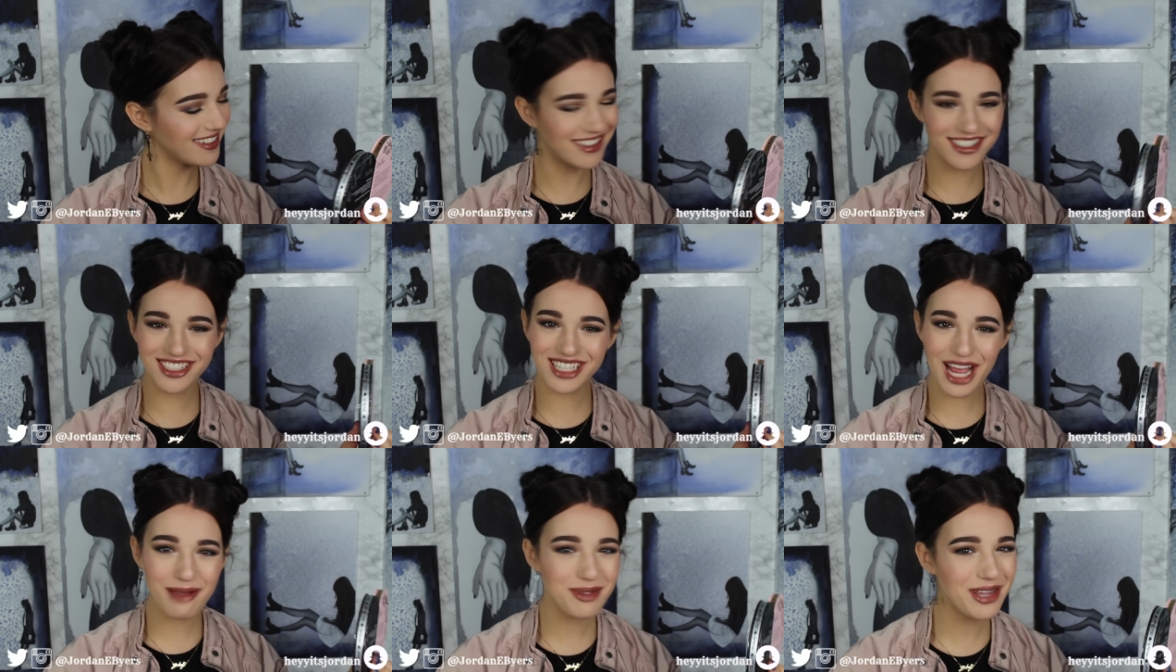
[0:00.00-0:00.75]
Good
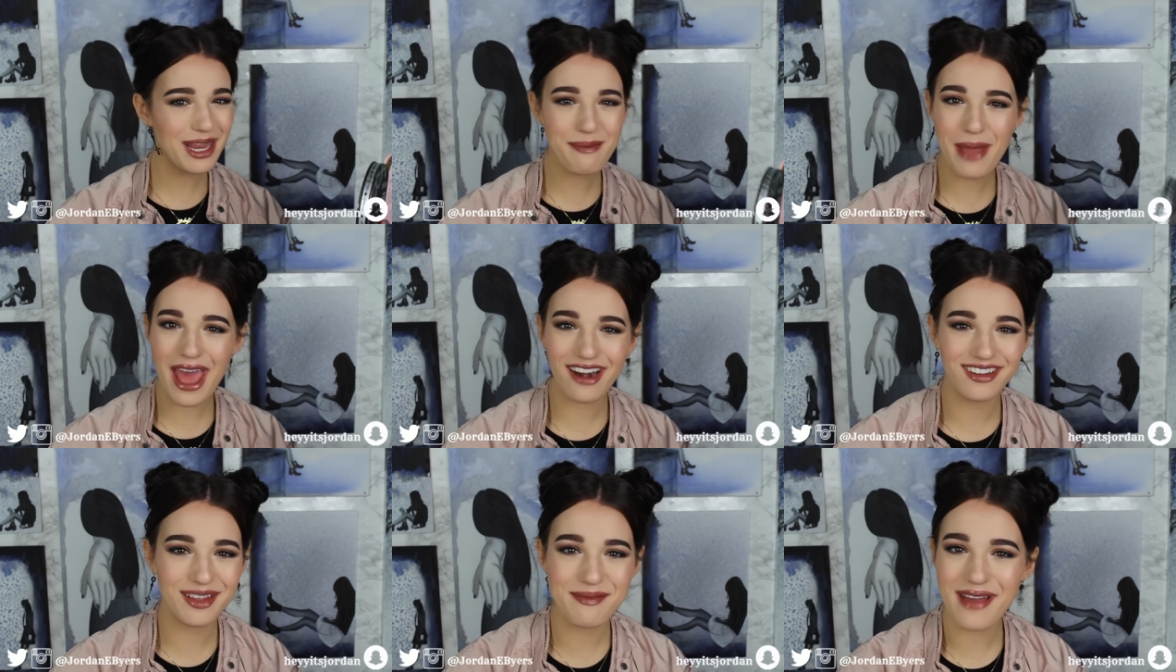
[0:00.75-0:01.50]
job. You get a pat
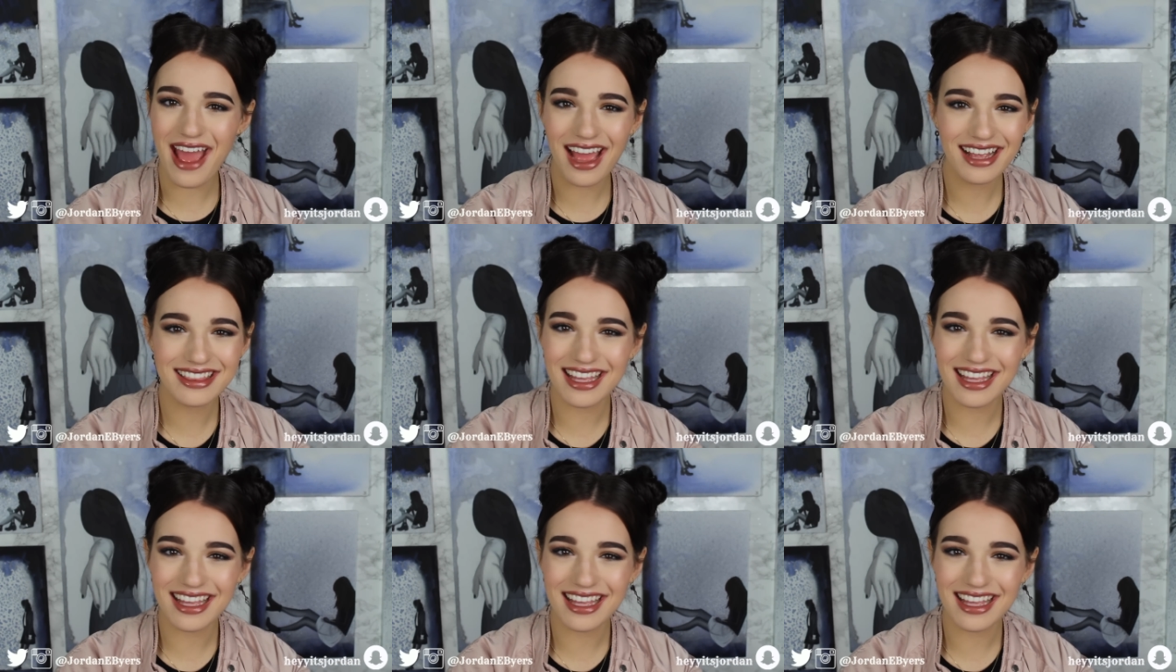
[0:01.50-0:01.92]
on the back.